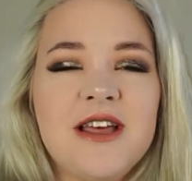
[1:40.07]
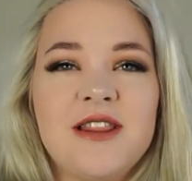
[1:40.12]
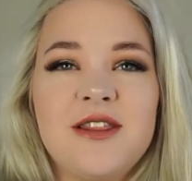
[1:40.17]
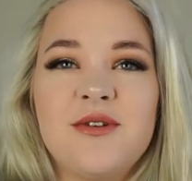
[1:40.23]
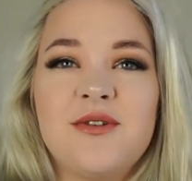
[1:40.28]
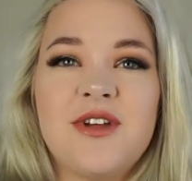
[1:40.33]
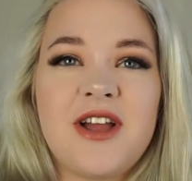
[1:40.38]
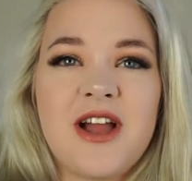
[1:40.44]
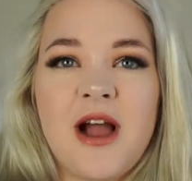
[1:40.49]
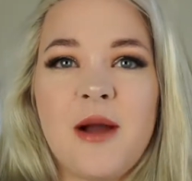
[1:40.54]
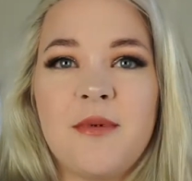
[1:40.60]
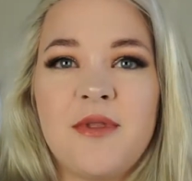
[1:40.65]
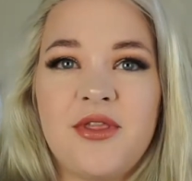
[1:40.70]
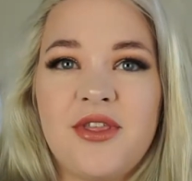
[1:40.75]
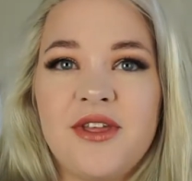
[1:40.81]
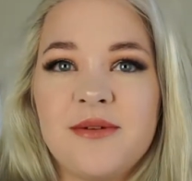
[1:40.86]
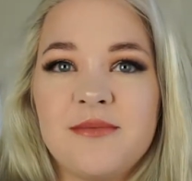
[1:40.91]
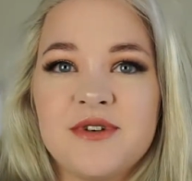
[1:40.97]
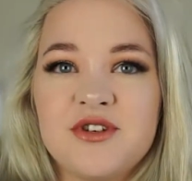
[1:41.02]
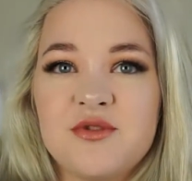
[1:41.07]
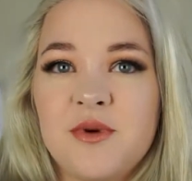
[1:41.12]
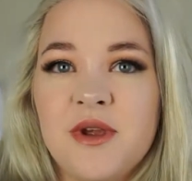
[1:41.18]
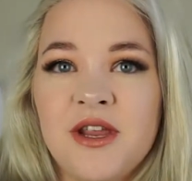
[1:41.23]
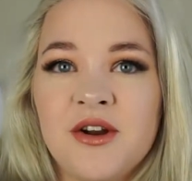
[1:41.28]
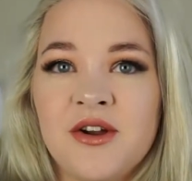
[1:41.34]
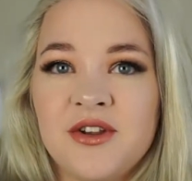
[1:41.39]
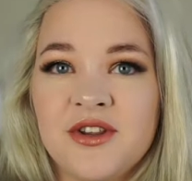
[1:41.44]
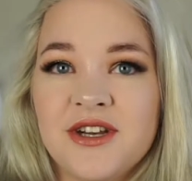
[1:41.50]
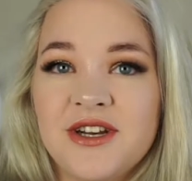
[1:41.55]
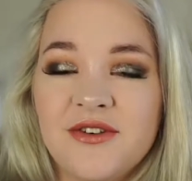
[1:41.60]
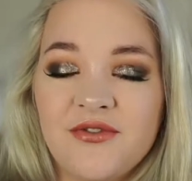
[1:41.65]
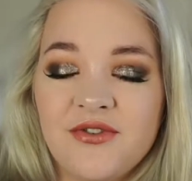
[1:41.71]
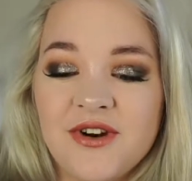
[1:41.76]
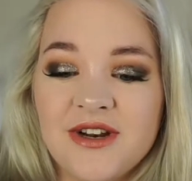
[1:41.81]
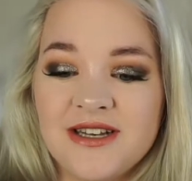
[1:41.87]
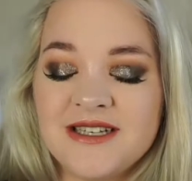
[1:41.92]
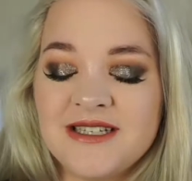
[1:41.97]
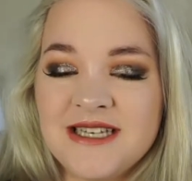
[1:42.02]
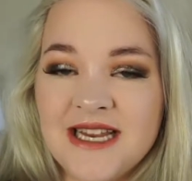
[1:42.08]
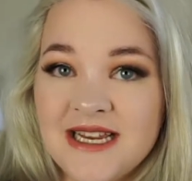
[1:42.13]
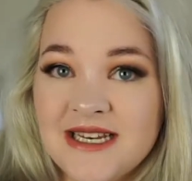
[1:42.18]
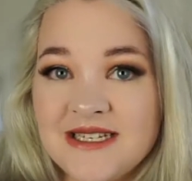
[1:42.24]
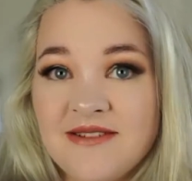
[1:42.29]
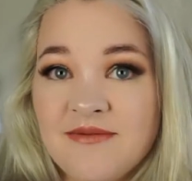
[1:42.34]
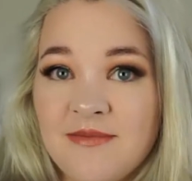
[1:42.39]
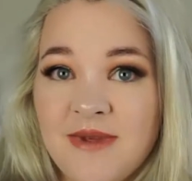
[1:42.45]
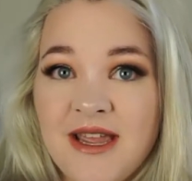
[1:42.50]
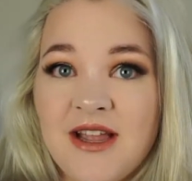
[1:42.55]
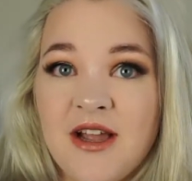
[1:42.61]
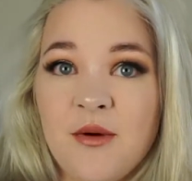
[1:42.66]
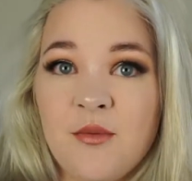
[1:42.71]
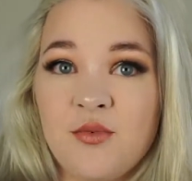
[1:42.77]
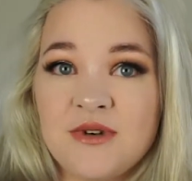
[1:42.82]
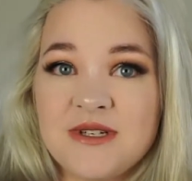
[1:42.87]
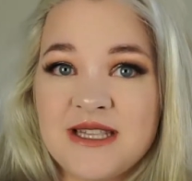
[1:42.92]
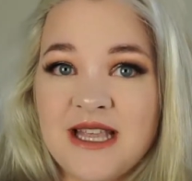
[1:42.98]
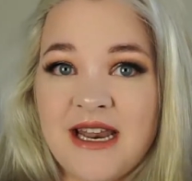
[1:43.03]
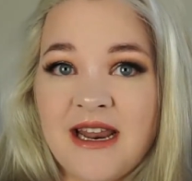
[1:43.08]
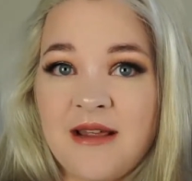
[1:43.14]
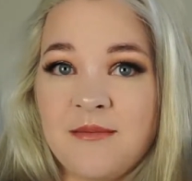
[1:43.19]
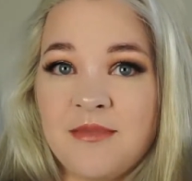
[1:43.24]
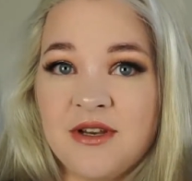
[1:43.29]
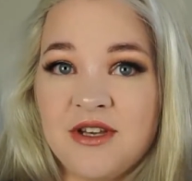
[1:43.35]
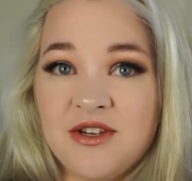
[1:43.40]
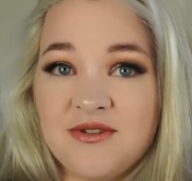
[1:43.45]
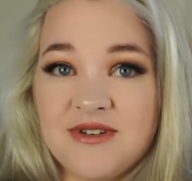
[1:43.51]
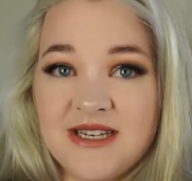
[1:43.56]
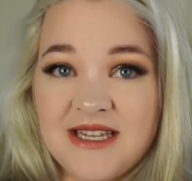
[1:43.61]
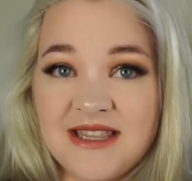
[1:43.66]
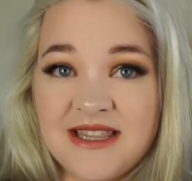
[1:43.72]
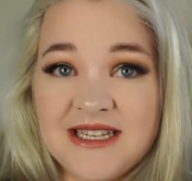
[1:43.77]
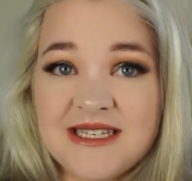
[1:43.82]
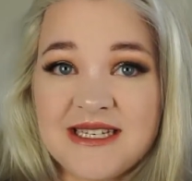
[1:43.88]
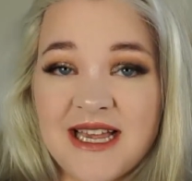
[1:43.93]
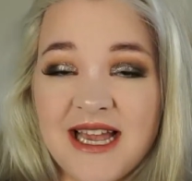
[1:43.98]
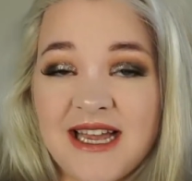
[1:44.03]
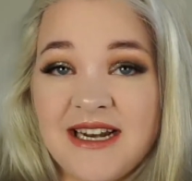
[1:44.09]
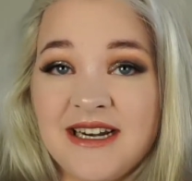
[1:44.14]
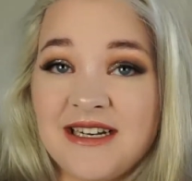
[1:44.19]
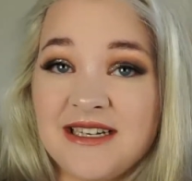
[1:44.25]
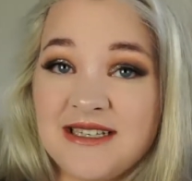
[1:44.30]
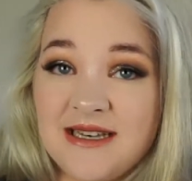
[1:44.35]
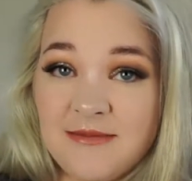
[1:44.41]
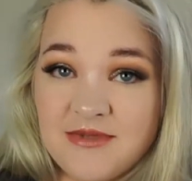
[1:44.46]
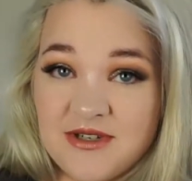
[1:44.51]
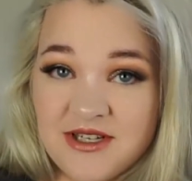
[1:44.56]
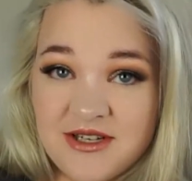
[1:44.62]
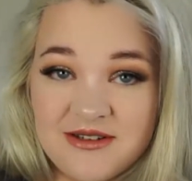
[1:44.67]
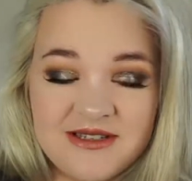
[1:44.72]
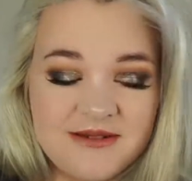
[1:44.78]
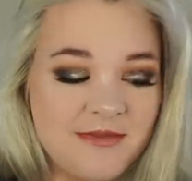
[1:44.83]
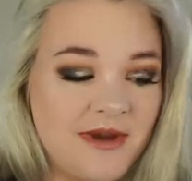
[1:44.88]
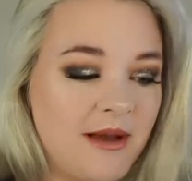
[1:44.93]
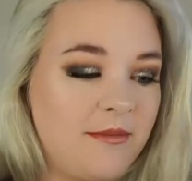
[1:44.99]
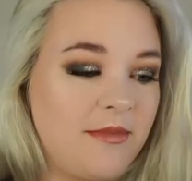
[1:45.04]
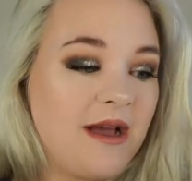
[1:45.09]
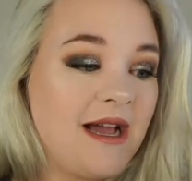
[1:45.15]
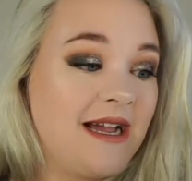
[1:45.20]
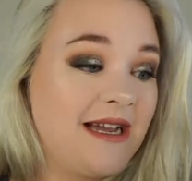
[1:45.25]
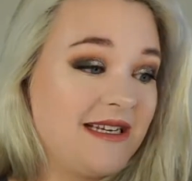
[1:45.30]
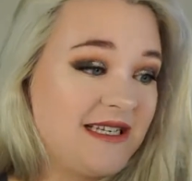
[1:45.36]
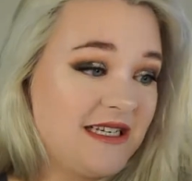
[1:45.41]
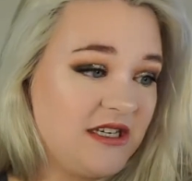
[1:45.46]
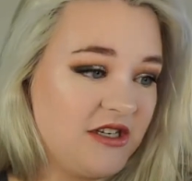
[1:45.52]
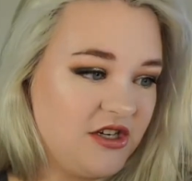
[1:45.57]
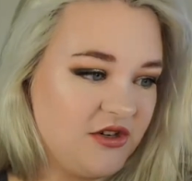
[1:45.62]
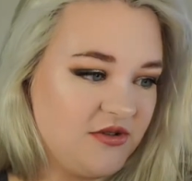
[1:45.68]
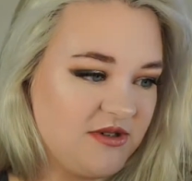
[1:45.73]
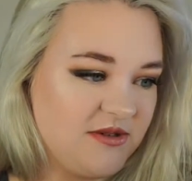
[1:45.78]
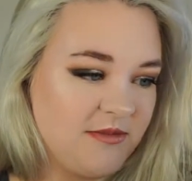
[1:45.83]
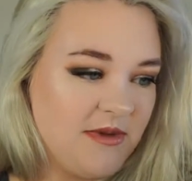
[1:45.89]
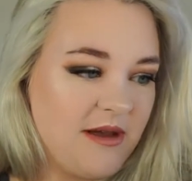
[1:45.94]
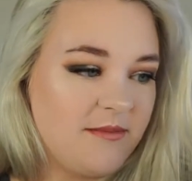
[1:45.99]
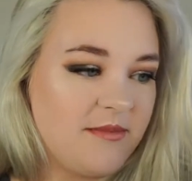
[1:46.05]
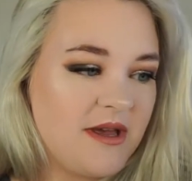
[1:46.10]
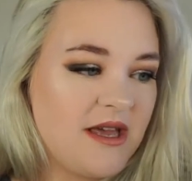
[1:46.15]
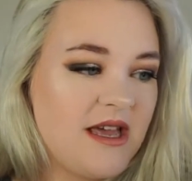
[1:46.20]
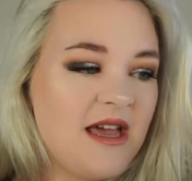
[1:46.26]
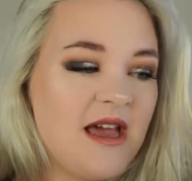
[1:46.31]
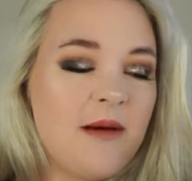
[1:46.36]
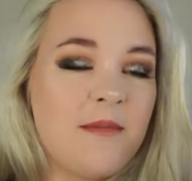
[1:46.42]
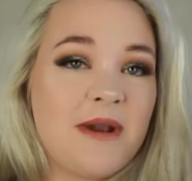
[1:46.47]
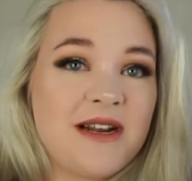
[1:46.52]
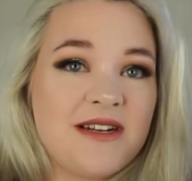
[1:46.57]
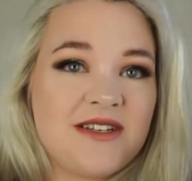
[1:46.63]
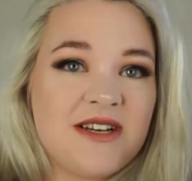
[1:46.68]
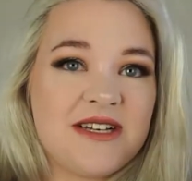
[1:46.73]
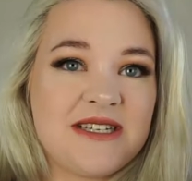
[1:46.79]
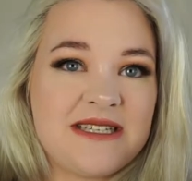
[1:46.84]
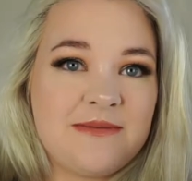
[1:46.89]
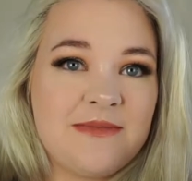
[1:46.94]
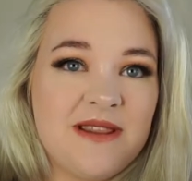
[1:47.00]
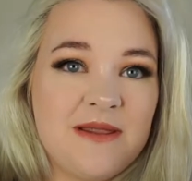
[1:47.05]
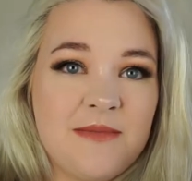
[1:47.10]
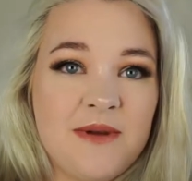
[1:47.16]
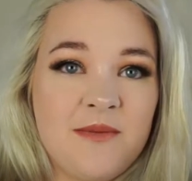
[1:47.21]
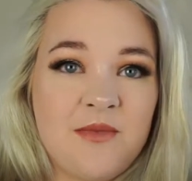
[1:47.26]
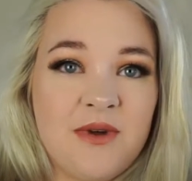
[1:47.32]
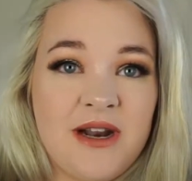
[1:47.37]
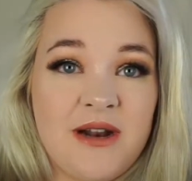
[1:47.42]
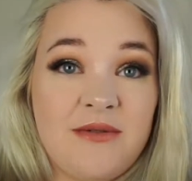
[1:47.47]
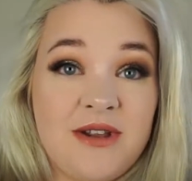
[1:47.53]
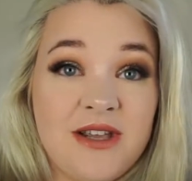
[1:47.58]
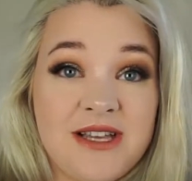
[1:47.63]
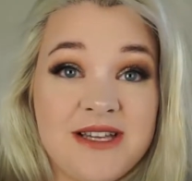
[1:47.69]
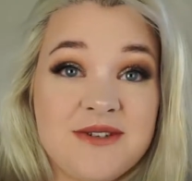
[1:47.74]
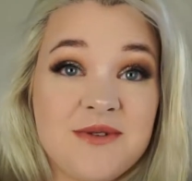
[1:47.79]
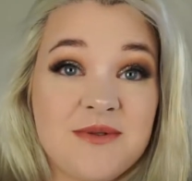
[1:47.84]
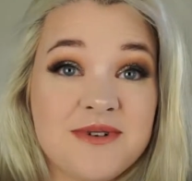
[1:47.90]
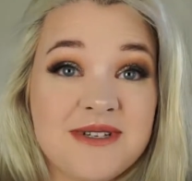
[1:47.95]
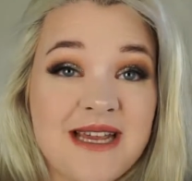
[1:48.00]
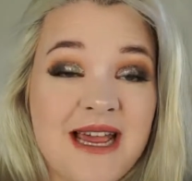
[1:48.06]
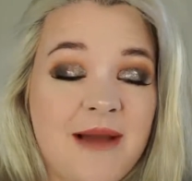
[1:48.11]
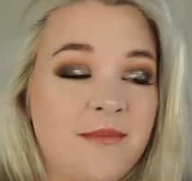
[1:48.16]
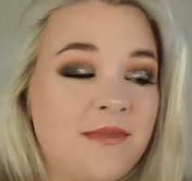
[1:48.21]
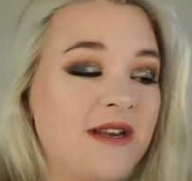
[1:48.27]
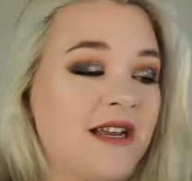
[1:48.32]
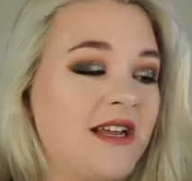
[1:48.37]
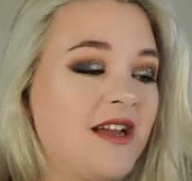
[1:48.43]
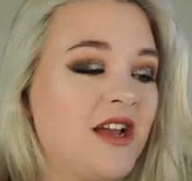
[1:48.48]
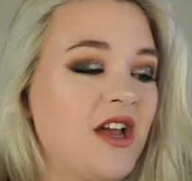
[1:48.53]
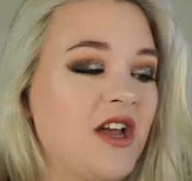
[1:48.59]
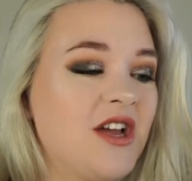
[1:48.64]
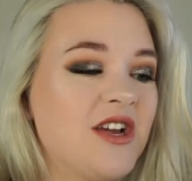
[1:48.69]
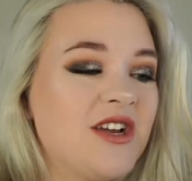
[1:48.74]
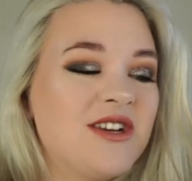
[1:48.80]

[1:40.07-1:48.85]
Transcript: The only common thing between all the different days of makeup was that I've been using this guy in an attempt to use him up. I didn't use him up, but I tossed him in the bin when I realized what was happening.